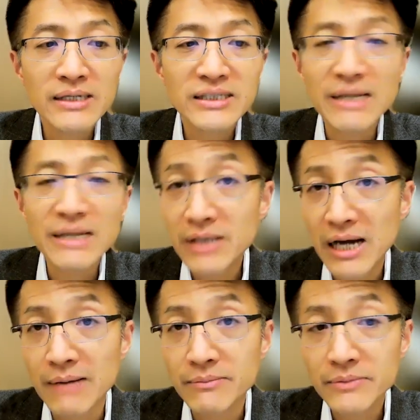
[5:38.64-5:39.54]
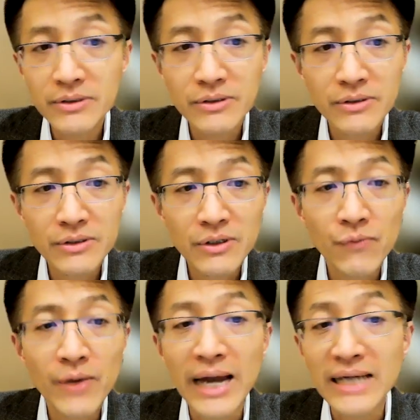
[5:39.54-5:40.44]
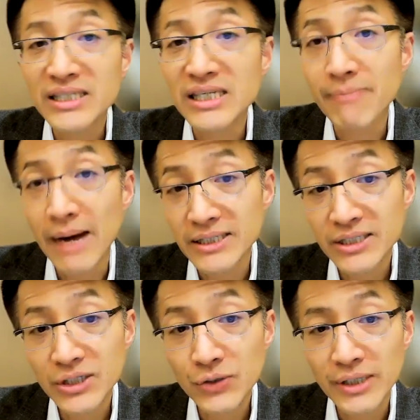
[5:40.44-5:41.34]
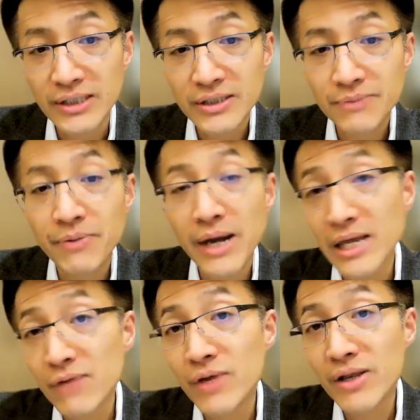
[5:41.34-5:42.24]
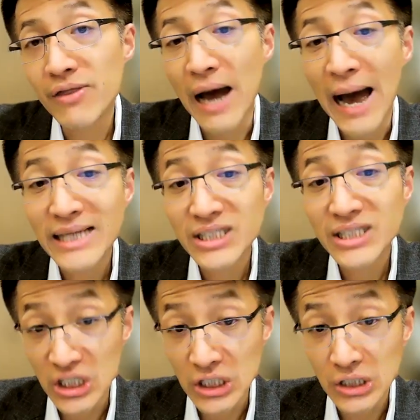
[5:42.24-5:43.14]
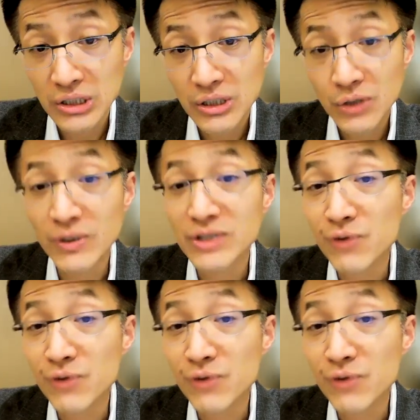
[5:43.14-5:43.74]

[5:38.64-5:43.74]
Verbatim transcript: Sometimes, when I see my students playing with the IG, which